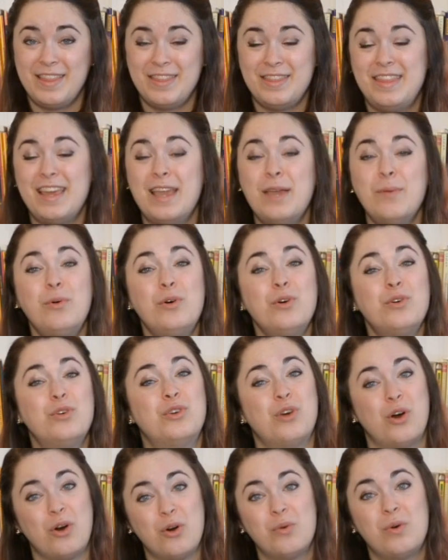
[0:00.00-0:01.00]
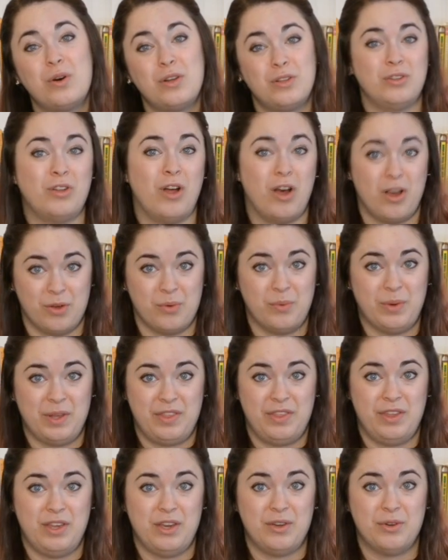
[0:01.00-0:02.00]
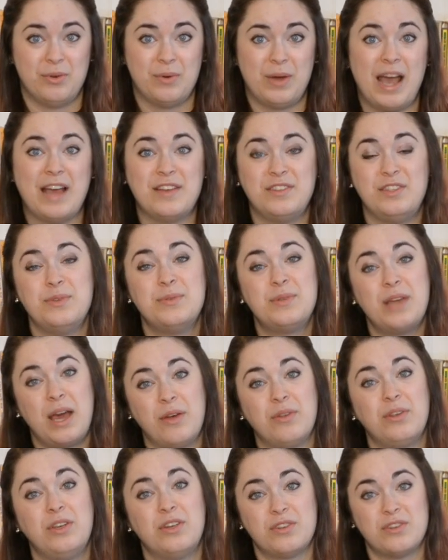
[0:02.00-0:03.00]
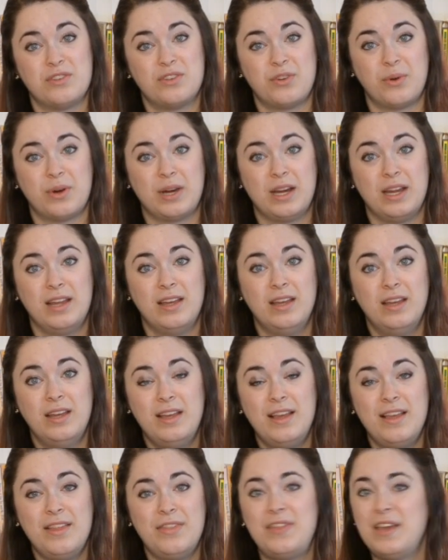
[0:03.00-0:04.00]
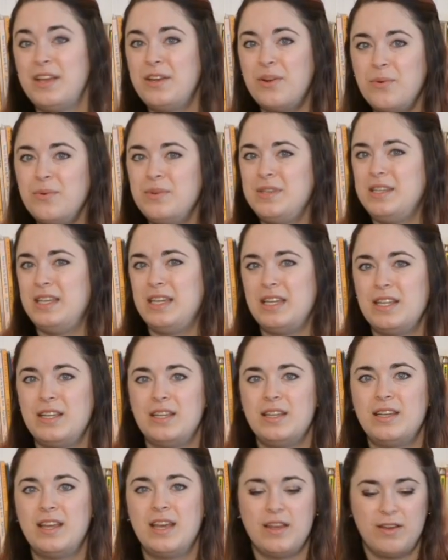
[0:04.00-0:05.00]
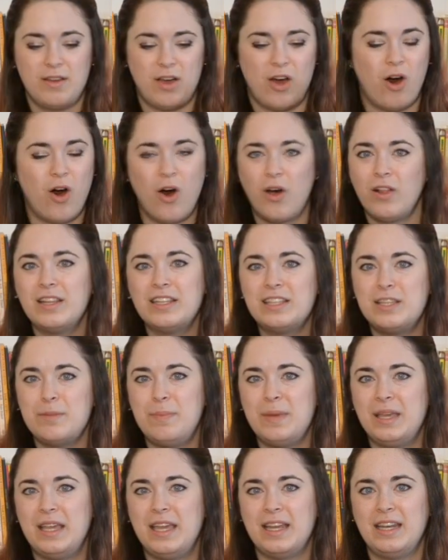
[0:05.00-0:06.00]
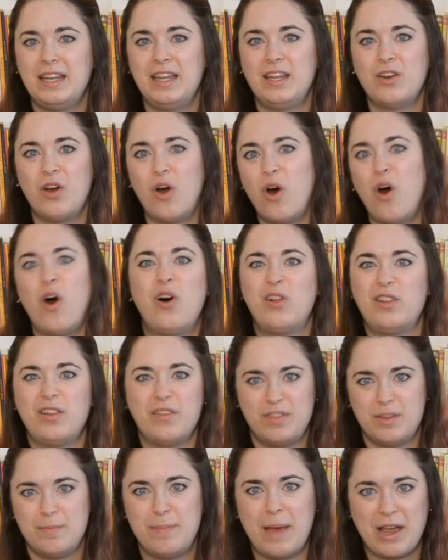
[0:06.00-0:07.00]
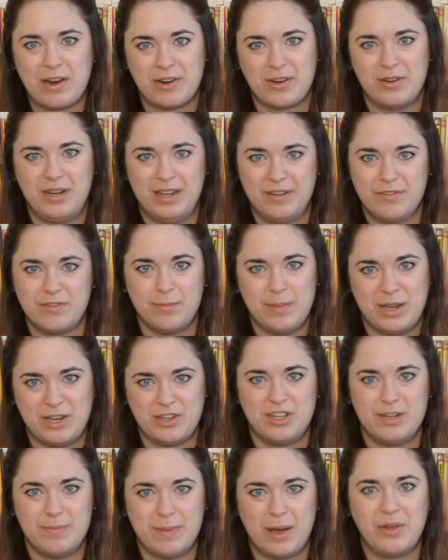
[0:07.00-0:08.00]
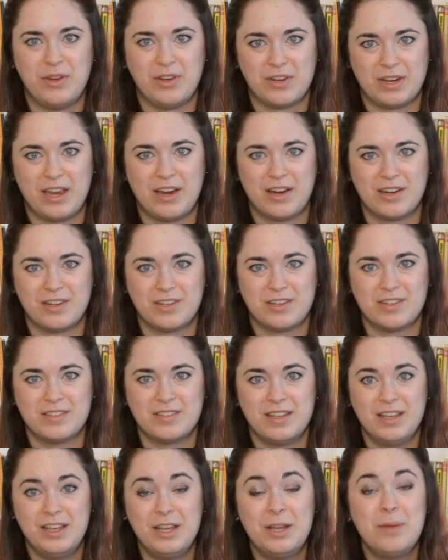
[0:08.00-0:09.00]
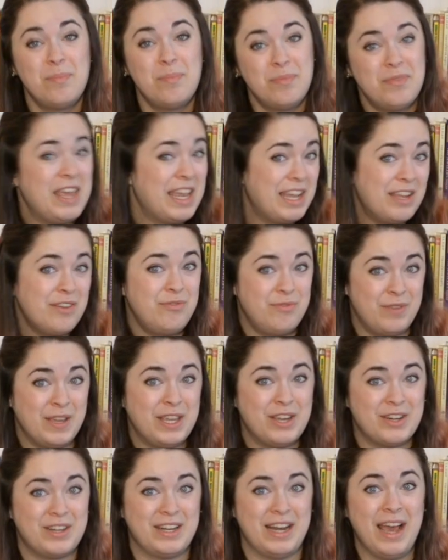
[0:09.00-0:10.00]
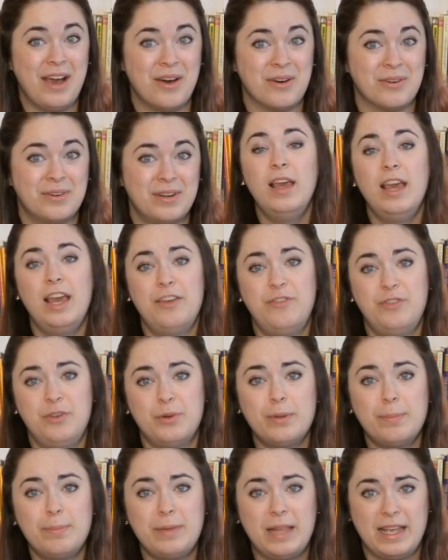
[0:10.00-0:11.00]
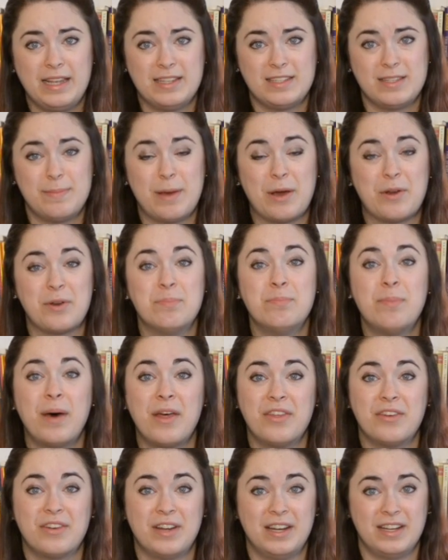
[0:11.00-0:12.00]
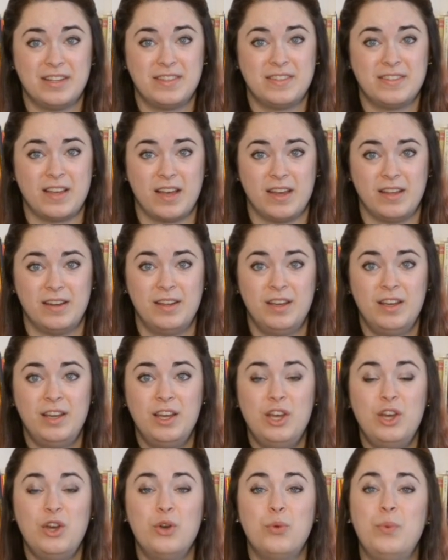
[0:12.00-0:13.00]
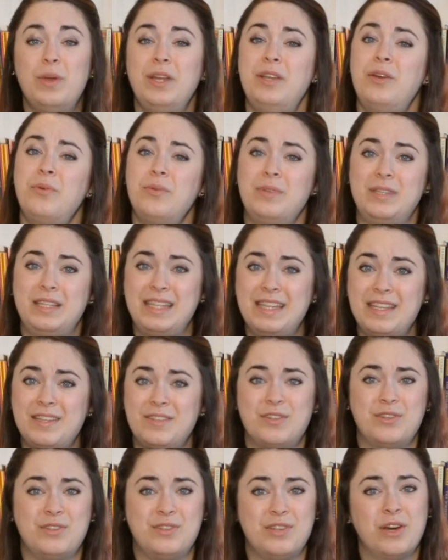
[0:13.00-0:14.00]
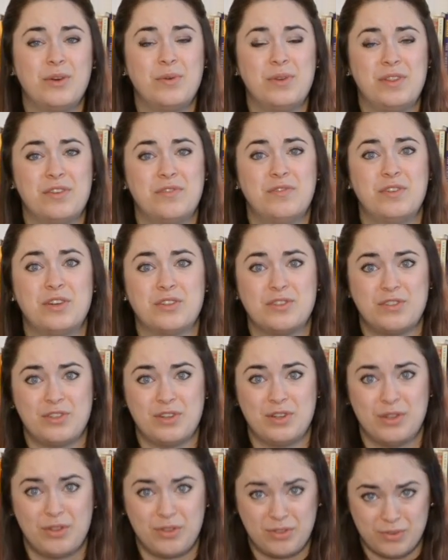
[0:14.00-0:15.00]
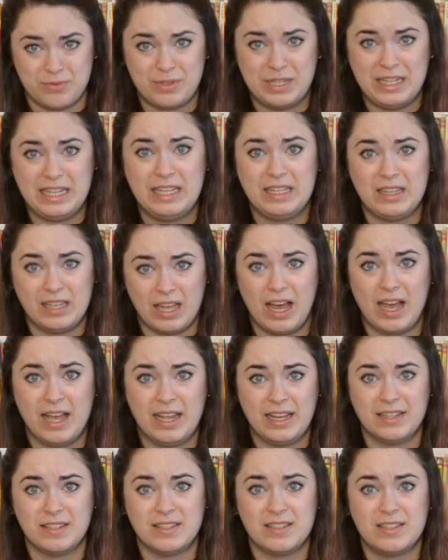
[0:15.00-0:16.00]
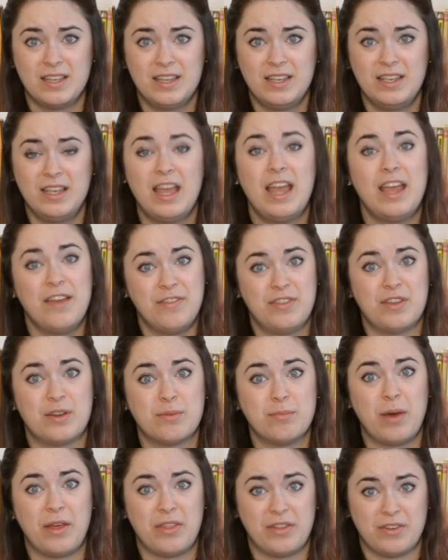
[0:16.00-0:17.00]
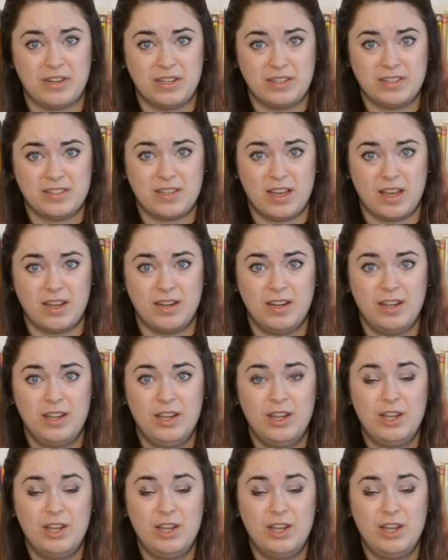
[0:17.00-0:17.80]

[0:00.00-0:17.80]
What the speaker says: They will go along with you as you tell your story. They don't need all at the beginning, all of the background information about your characters. They can figure it out. If your play is about a mother and a son, we don't need to know in the first 3 lines if they're mother and son.